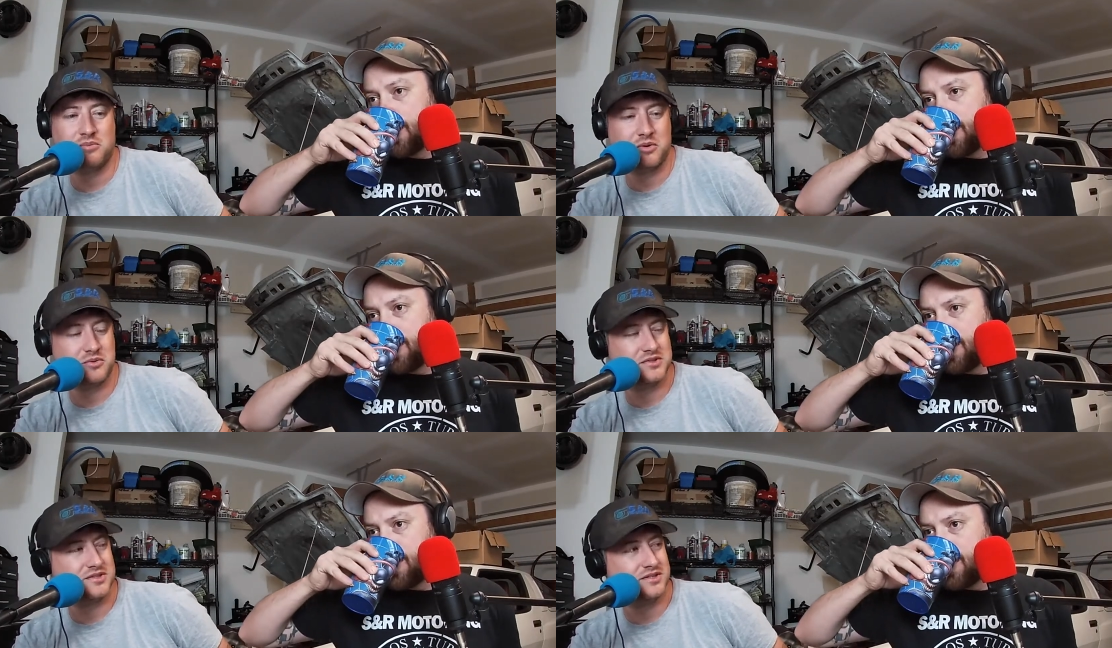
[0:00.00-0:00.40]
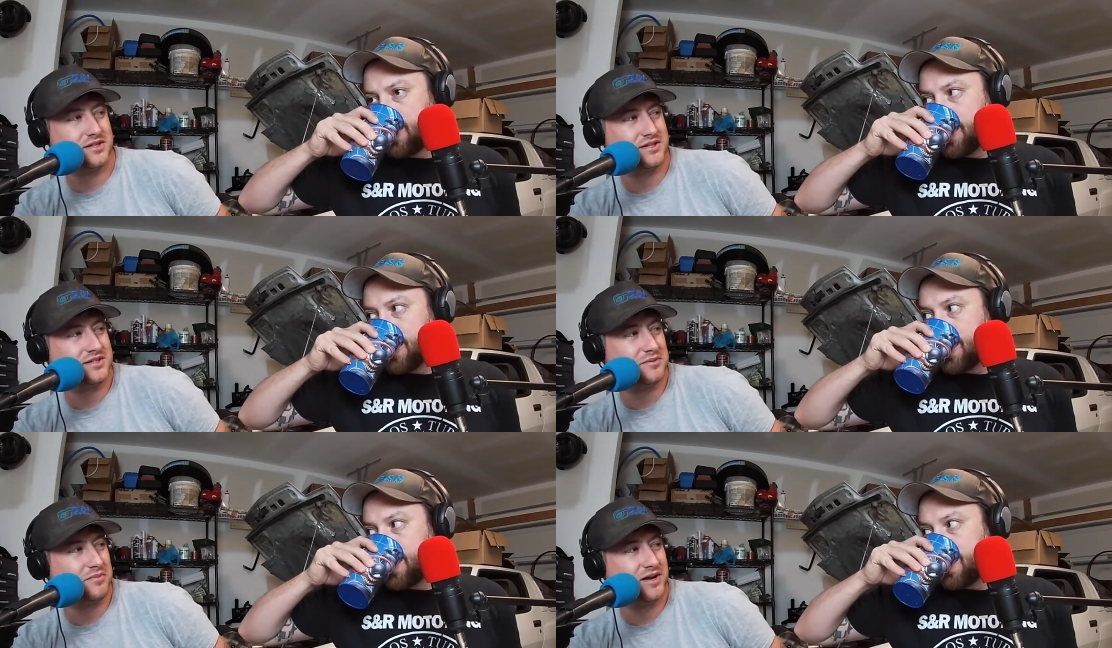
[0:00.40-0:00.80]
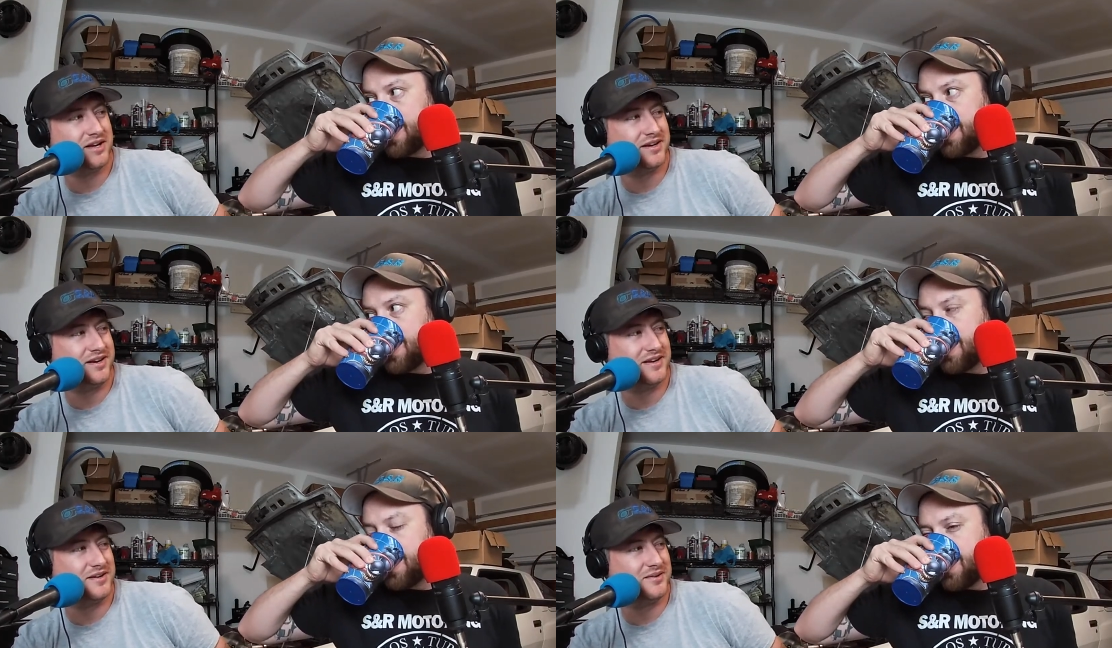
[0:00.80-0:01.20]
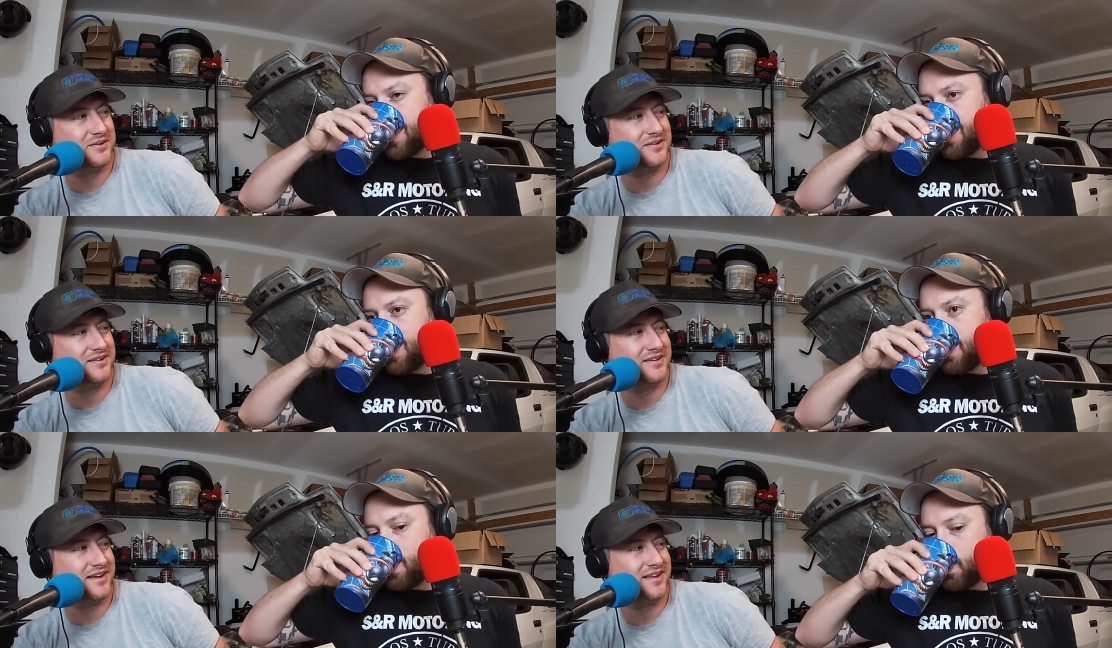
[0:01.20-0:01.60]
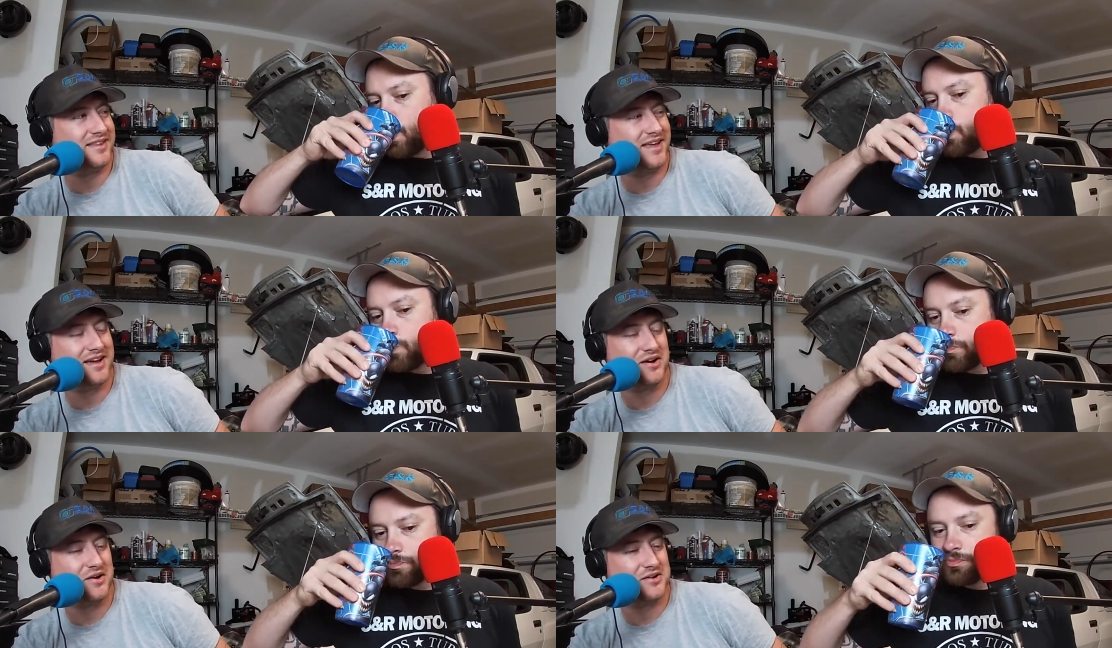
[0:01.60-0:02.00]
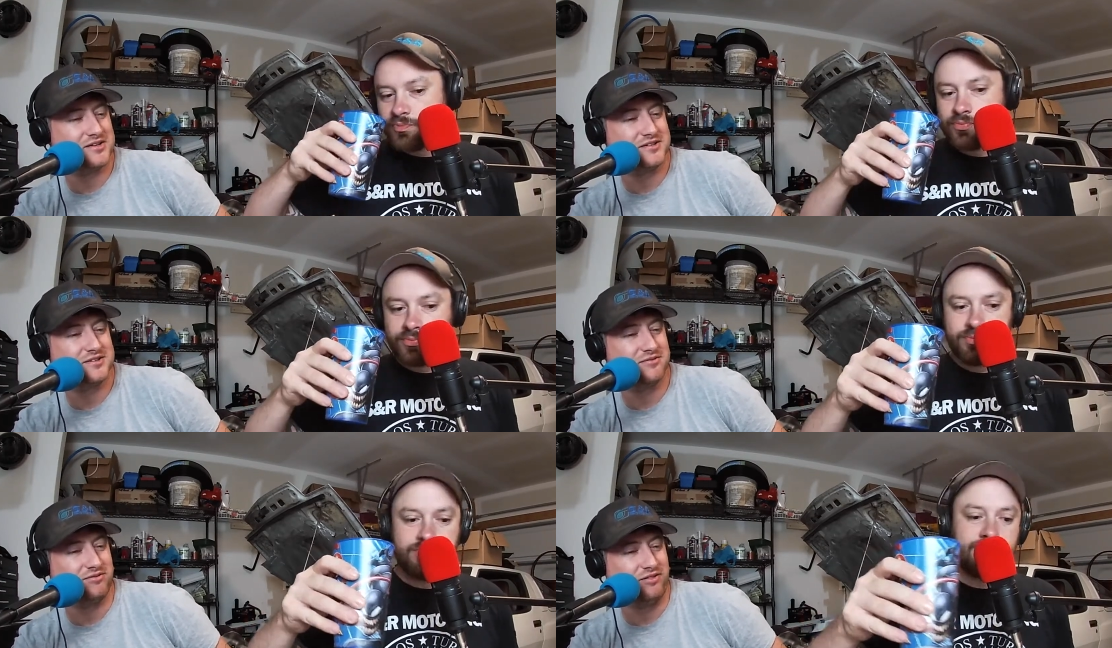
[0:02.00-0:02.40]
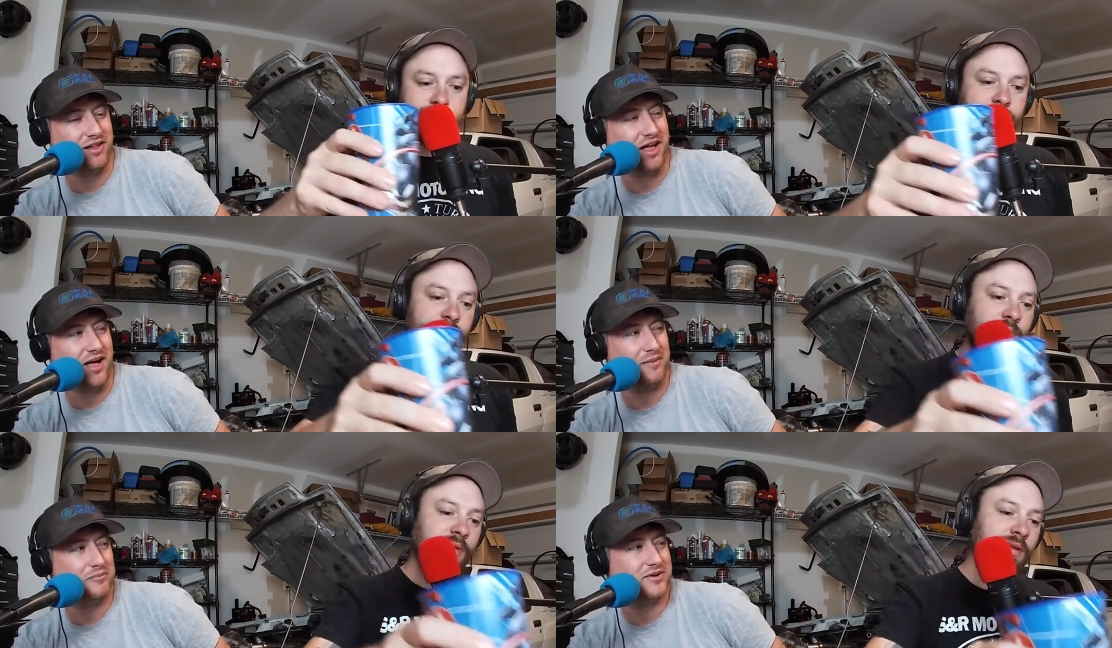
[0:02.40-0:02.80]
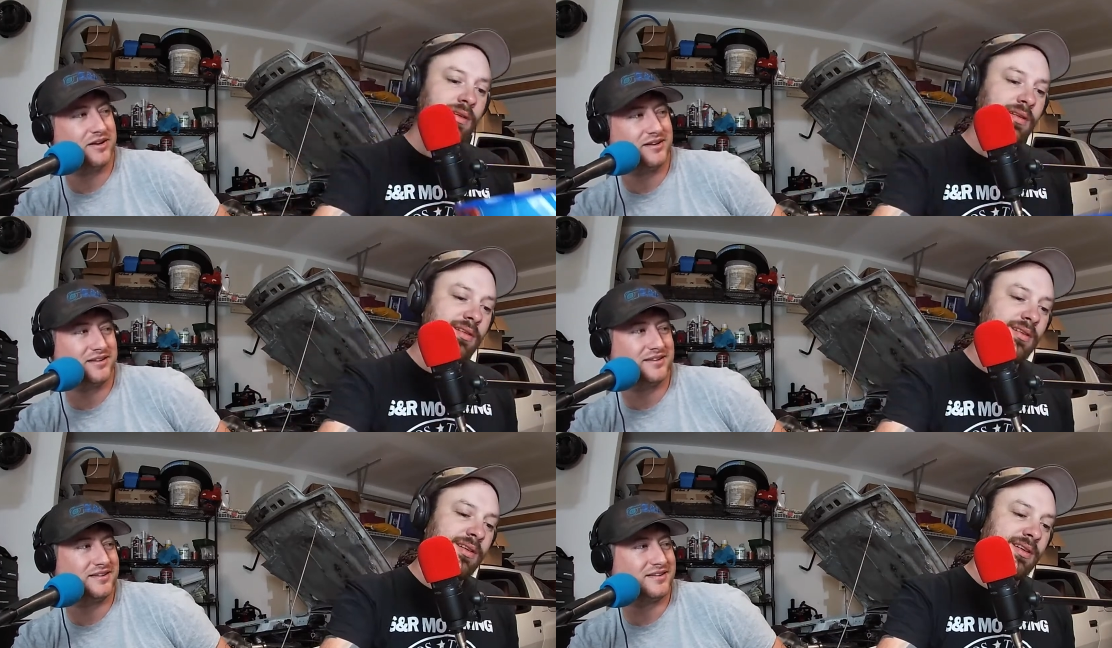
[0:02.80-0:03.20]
Speaker 1: But it was such a big deal, and that car just flopped.